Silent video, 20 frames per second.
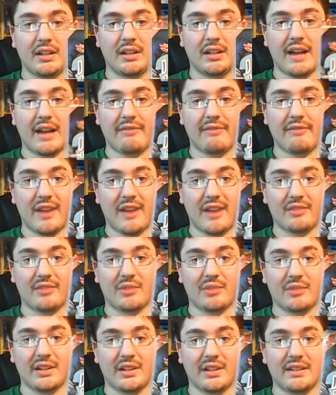I found
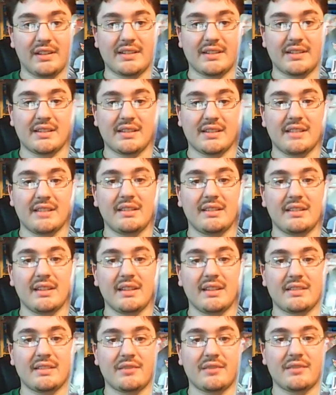one. This
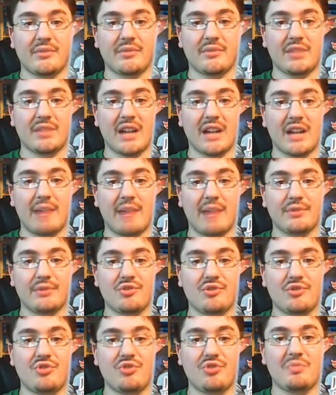is from the Hot
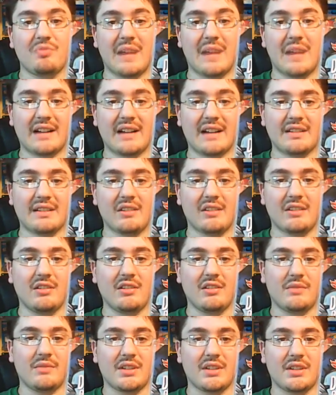Wheels Jukebox
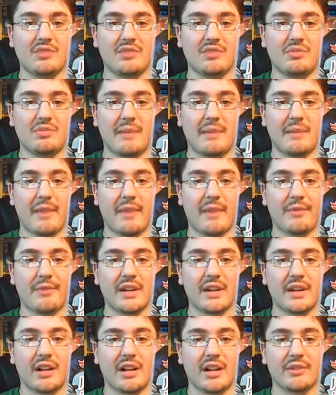series, which they usually pay about
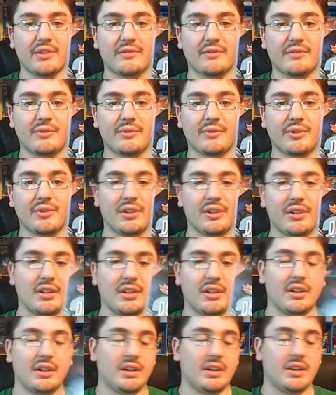$3 for.
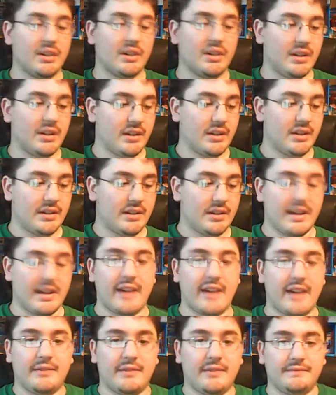
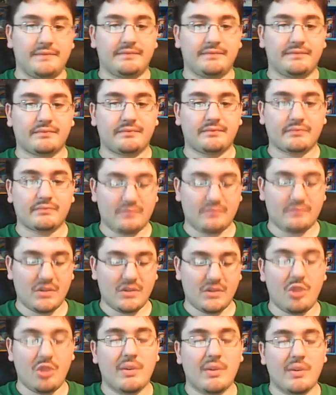Now,
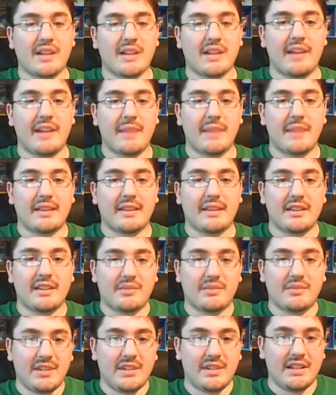what's odd about
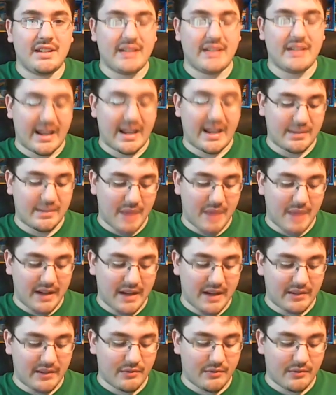this one is I
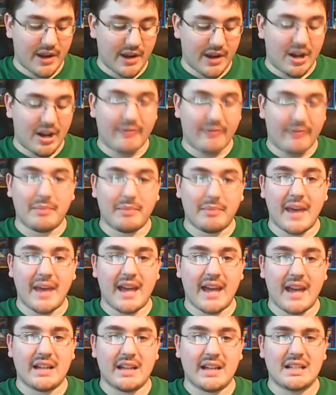spotted it right off the
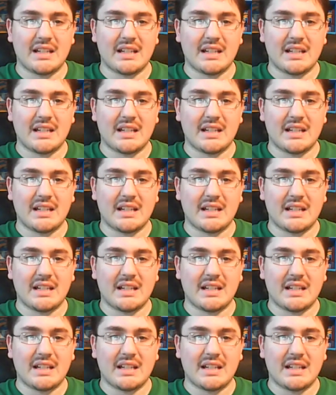bat.